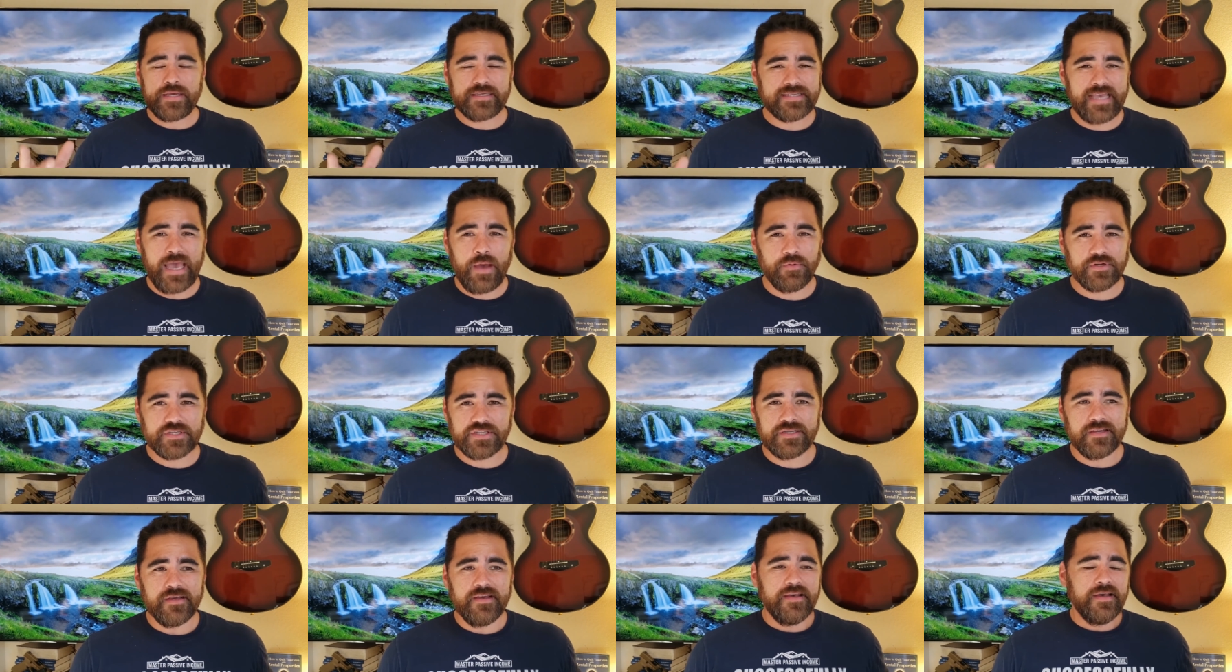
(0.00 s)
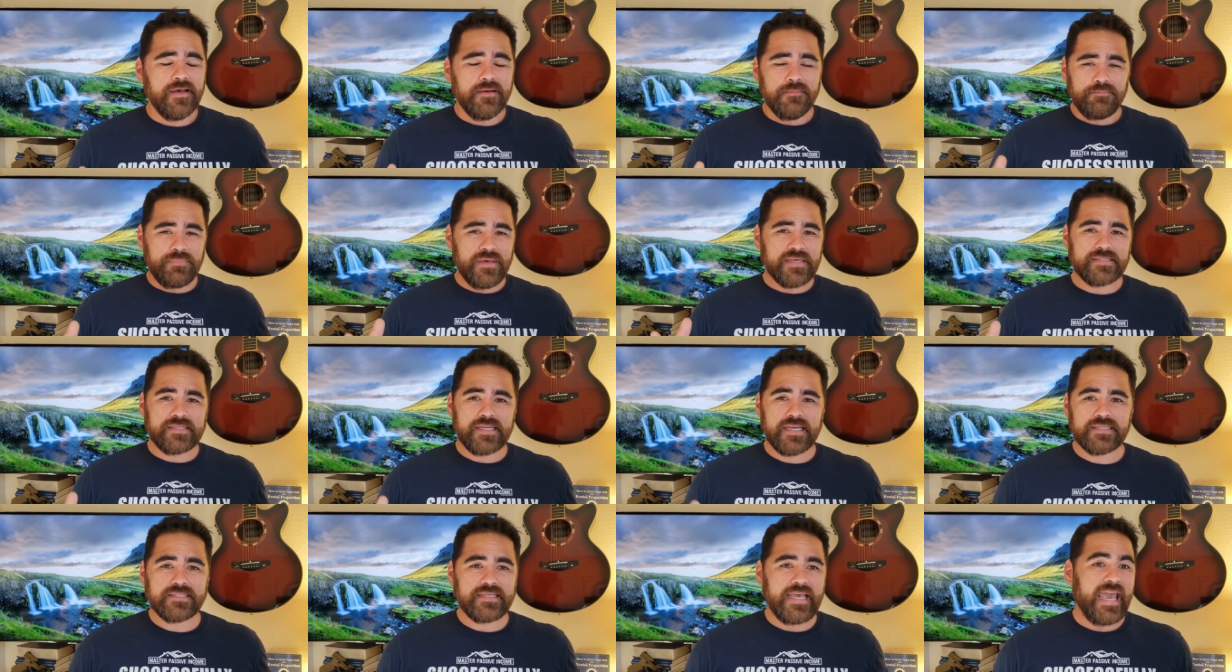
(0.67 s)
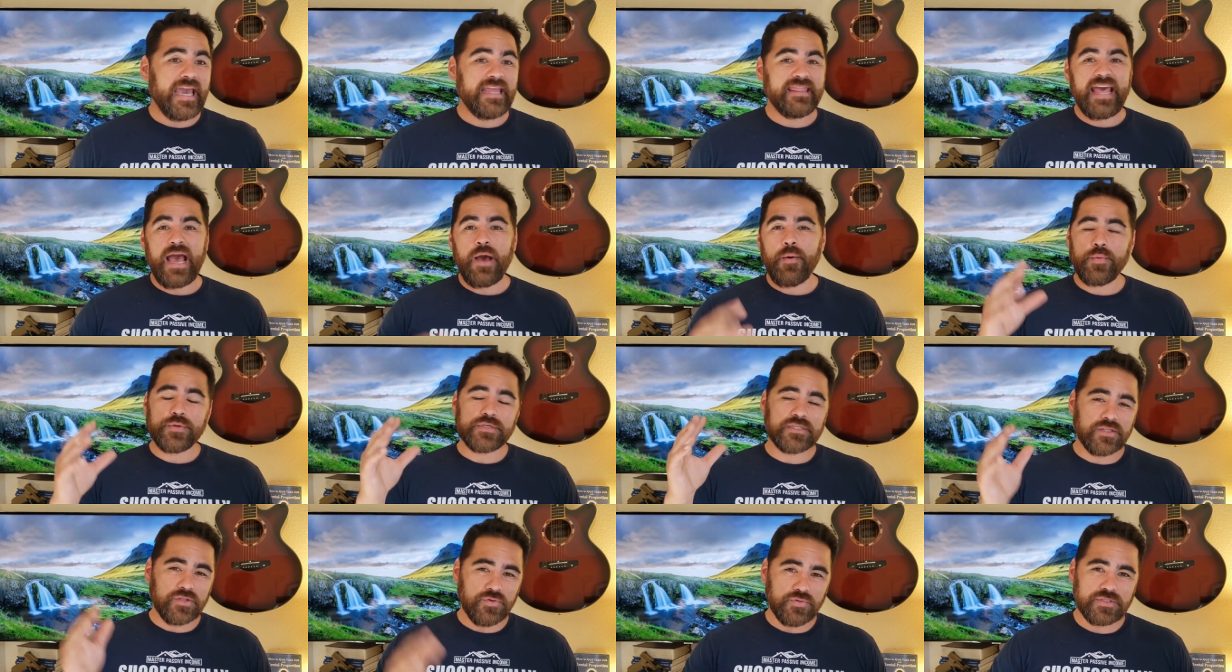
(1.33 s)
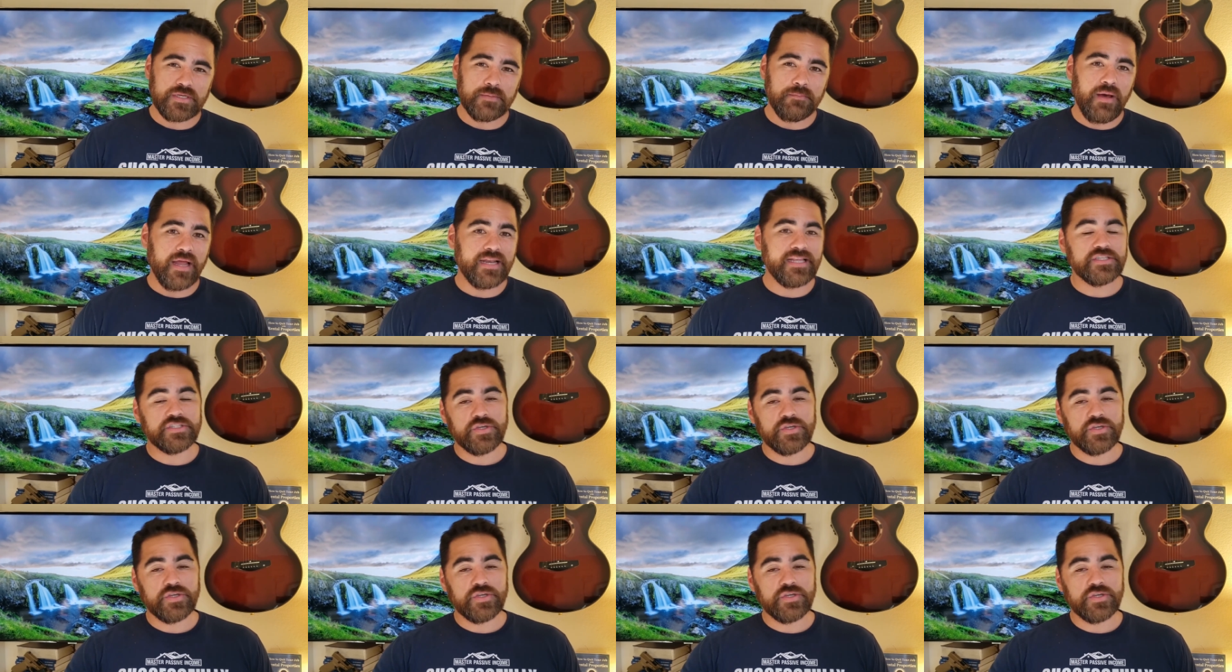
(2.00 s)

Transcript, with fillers: sandwich business, and that was losing money.